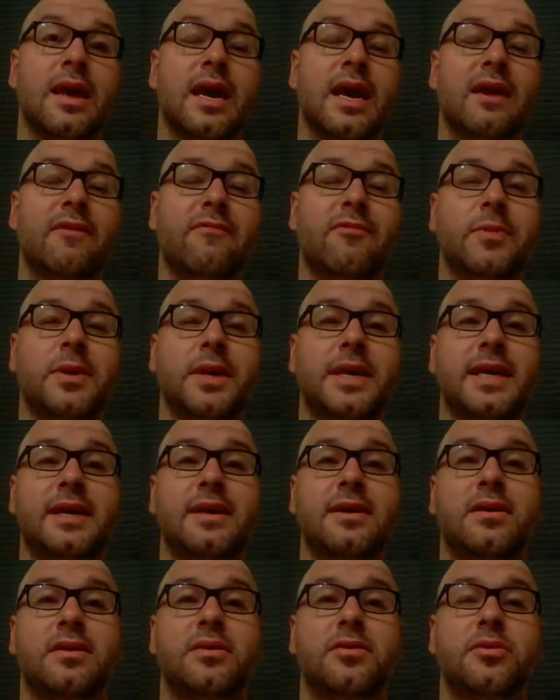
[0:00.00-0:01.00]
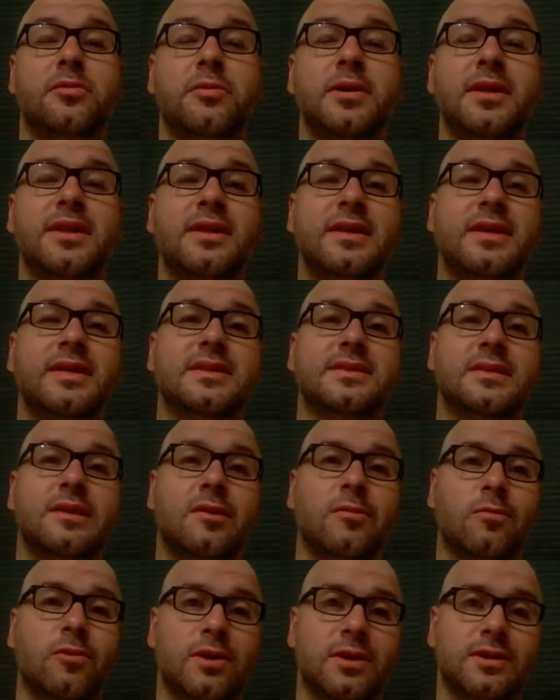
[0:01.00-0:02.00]
Hey everybody, three things that
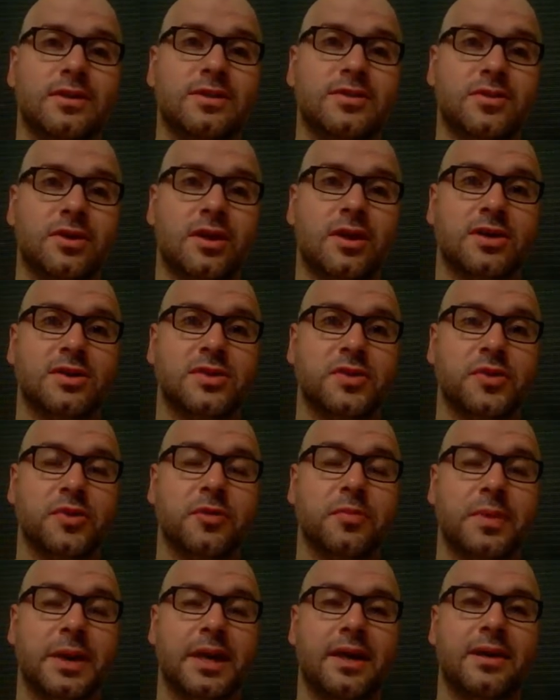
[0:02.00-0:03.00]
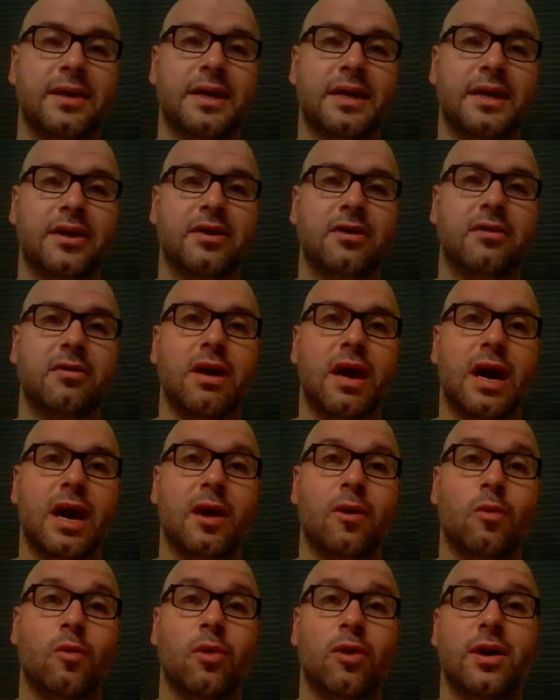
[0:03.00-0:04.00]
I wanted to talk to you about here.
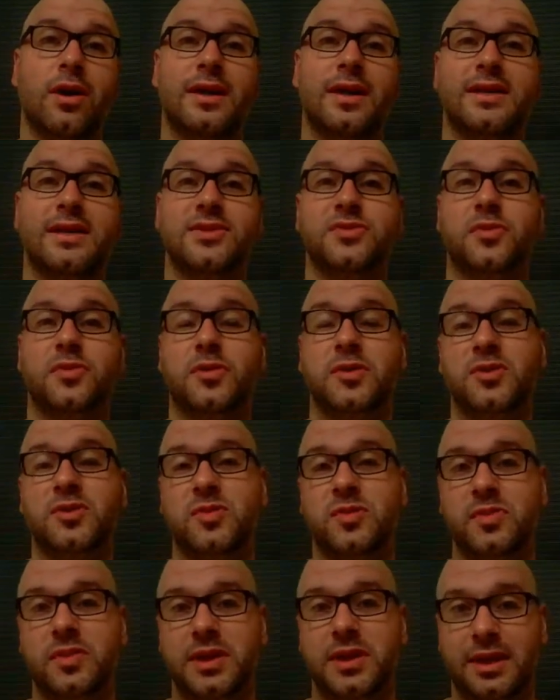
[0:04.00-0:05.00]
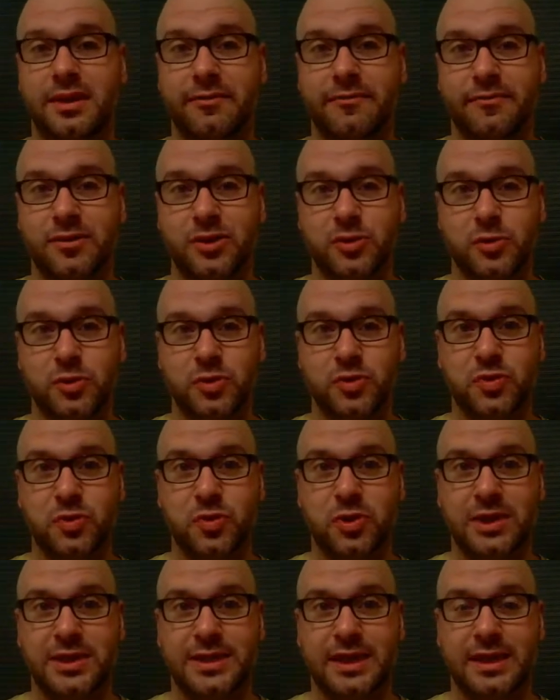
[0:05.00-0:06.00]
One is going to be visual
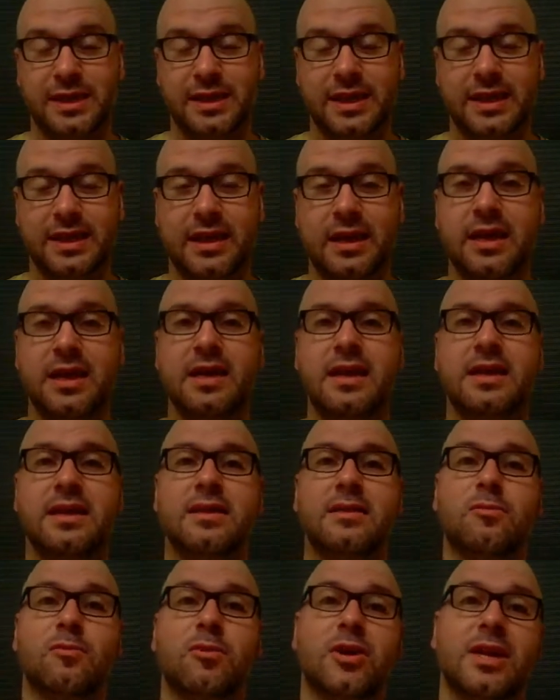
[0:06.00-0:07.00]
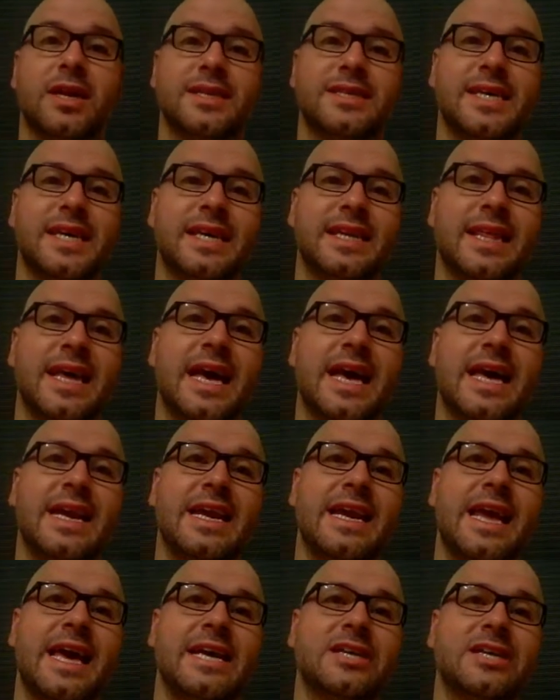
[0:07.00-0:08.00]
storytelling. We're going to take that
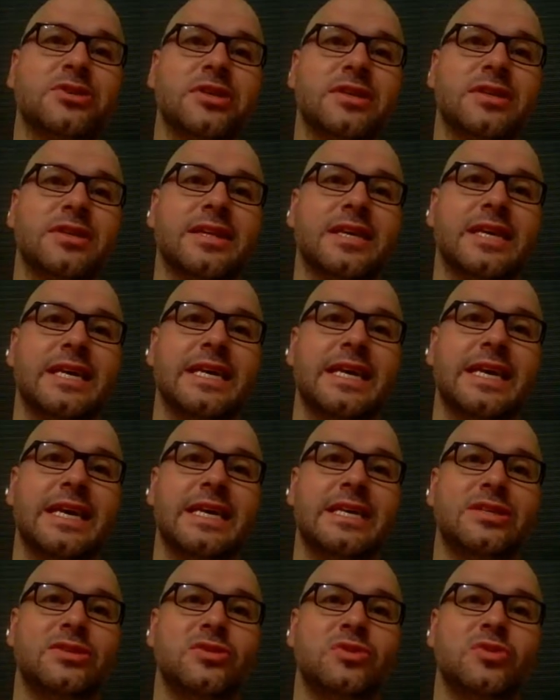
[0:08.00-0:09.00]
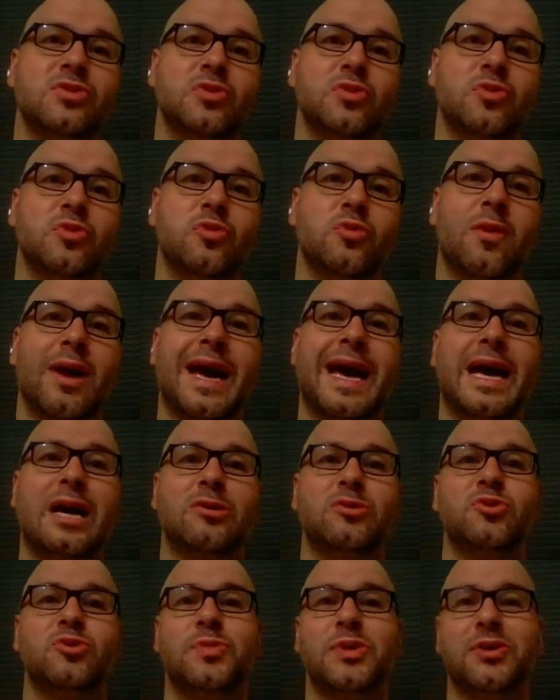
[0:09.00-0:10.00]
and actually lead into
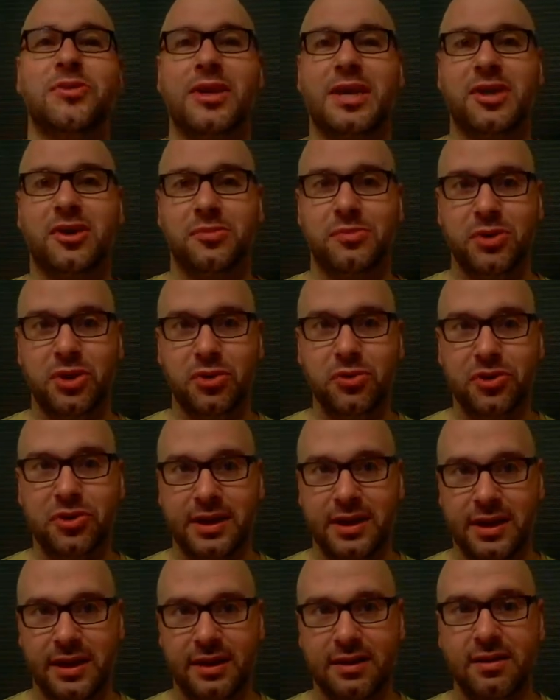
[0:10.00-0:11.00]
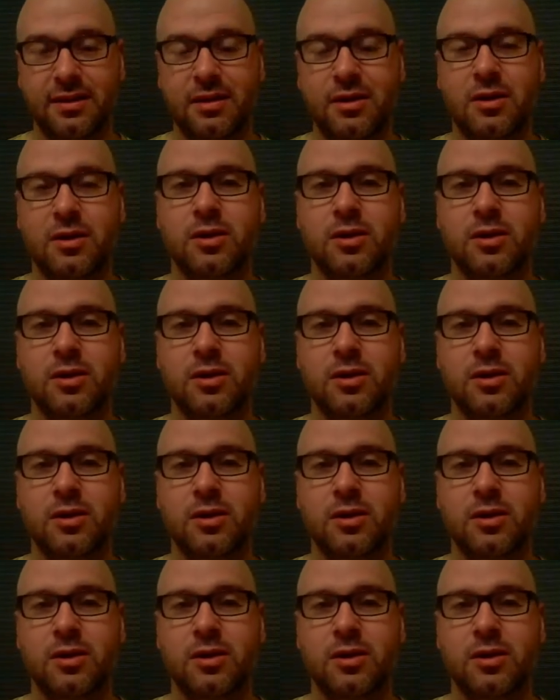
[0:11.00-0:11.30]
how to build a community.